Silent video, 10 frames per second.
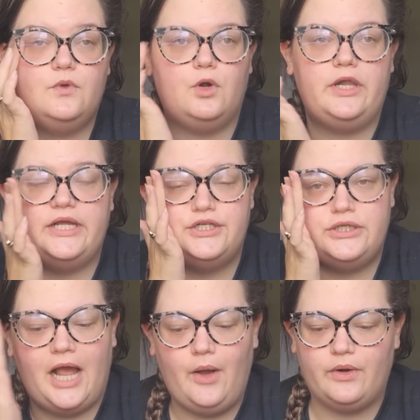or like
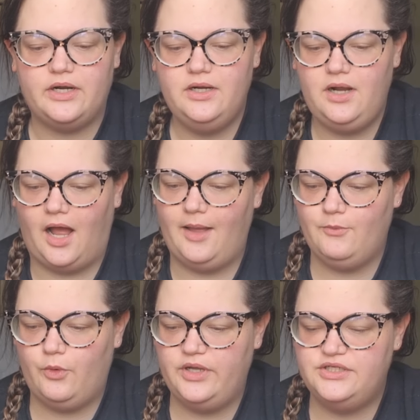shower, I'm
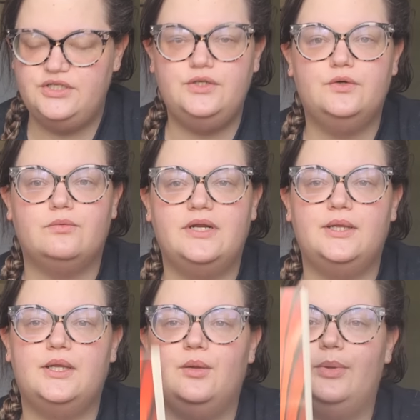going to read a little